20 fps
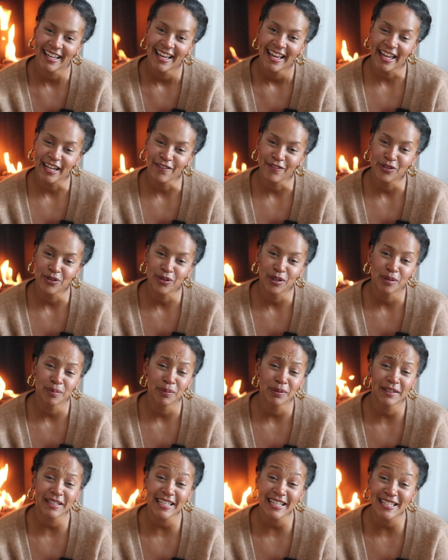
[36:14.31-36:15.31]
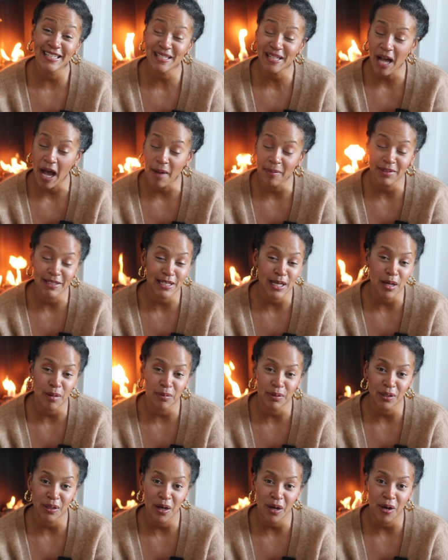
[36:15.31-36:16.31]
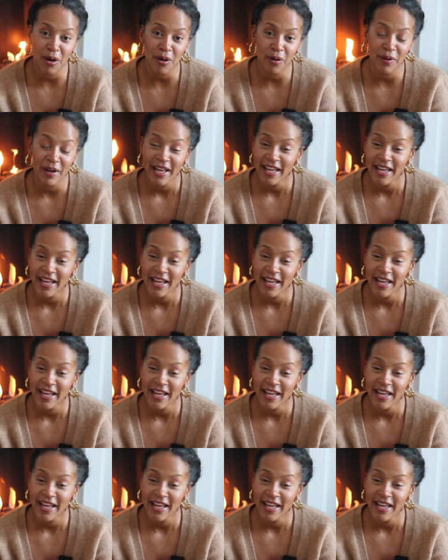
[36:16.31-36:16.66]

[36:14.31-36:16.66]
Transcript: And if you could please comment down below,